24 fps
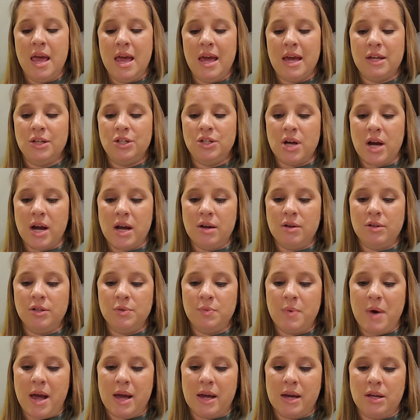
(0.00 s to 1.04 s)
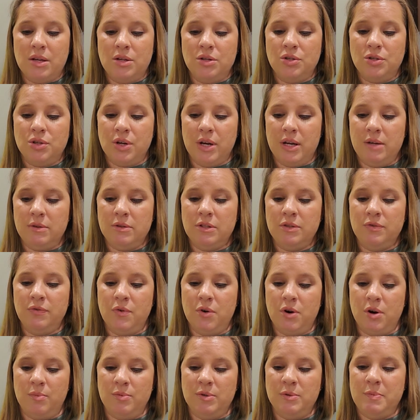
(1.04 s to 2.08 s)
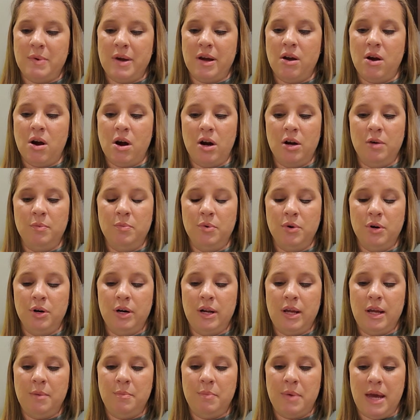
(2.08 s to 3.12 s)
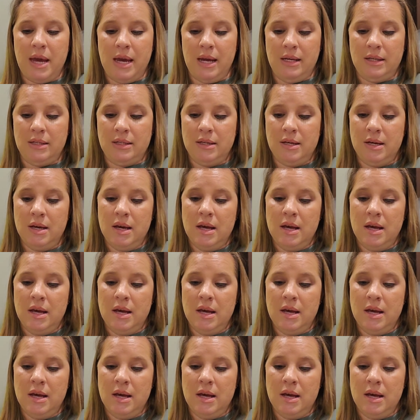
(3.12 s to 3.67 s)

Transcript: a child's wagon transformed by cardboard and paint.